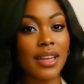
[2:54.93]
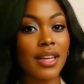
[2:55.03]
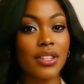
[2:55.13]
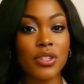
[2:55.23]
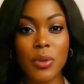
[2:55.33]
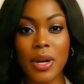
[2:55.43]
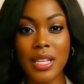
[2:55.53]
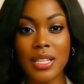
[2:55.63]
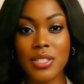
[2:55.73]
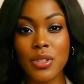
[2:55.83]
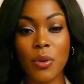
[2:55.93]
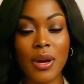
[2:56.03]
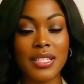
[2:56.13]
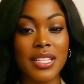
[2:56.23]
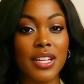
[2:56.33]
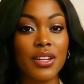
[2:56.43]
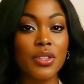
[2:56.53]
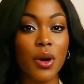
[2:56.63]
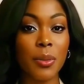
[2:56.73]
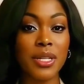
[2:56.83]
In your 20s, you'll waste
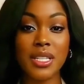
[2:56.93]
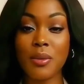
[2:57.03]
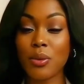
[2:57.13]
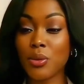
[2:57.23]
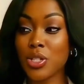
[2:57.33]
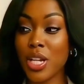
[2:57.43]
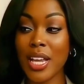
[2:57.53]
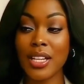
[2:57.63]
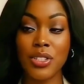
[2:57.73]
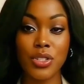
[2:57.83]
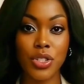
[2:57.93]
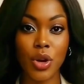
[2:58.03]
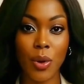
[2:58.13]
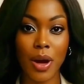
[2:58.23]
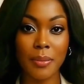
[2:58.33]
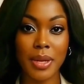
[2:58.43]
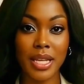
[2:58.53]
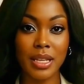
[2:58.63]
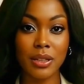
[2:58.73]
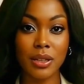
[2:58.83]
years hoping someone will change, show up,
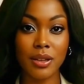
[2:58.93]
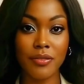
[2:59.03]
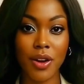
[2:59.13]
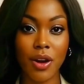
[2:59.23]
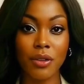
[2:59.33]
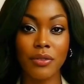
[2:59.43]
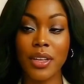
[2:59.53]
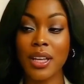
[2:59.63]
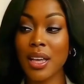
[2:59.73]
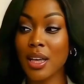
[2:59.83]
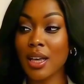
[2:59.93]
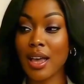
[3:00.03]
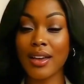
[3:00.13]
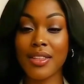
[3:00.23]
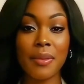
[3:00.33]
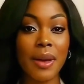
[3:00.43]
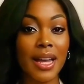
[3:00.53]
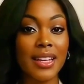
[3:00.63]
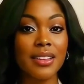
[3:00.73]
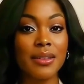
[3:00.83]
heal, evolve. And they
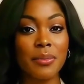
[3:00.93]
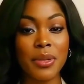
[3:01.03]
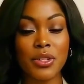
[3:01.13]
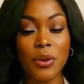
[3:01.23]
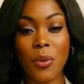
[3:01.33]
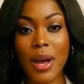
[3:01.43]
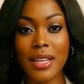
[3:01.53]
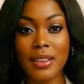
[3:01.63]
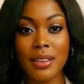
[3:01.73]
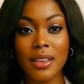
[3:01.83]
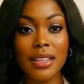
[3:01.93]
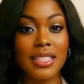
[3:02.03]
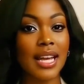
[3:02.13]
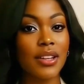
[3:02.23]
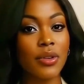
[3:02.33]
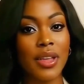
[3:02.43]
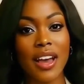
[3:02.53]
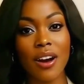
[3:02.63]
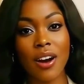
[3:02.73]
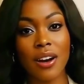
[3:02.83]
might, but don't wait. Date who they
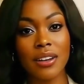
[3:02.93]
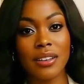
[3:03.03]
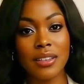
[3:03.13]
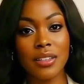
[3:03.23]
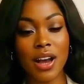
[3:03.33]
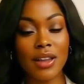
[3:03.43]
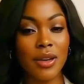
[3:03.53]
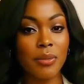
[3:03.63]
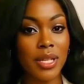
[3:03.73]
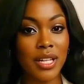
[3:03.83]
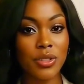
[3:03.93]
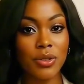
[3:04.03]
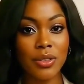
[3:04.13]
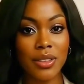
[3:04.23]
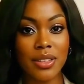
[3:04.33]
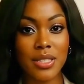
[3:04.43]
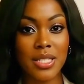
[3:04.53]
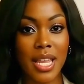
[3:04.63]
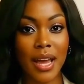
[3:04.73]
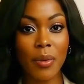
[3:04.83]
are, not their potential.
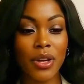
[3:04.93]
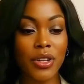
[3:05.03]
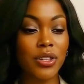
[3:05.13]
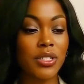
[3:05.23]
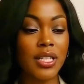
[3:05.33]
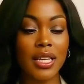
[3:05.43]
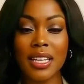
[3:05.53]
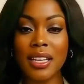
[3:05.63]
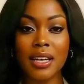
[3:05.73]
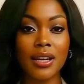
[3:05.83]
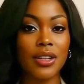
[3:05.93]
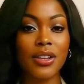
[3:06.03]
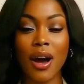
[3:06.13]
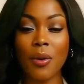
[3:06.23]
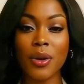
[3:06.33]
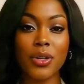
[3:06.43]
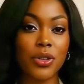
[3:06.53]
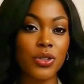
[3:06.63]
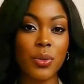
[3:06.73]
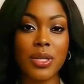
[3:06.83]
Stay you're seen, not where
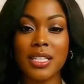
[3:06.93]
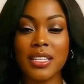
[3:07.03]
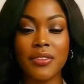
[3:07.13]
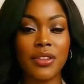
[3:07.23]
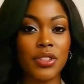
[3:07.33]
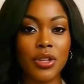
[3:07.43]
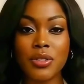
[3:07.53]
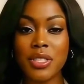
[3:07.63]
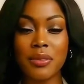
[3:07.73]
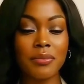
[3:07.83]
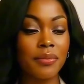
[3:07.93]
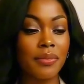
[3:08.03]
you're squinting to feel chosen.